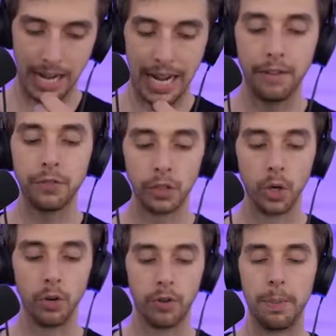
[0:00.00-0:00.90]
I have to
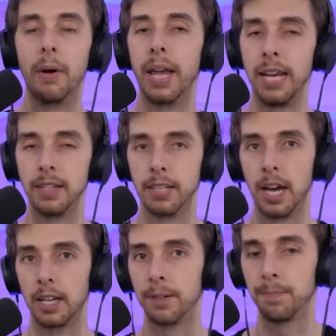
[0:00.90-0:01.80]
go for about 8
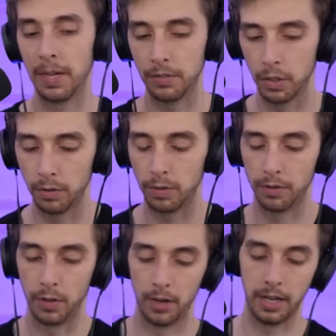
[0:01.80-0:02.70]
attack. I have to go for a
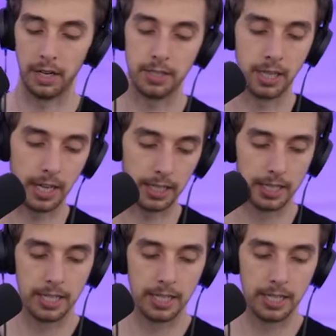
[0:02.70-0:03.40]
full-on 8 attack.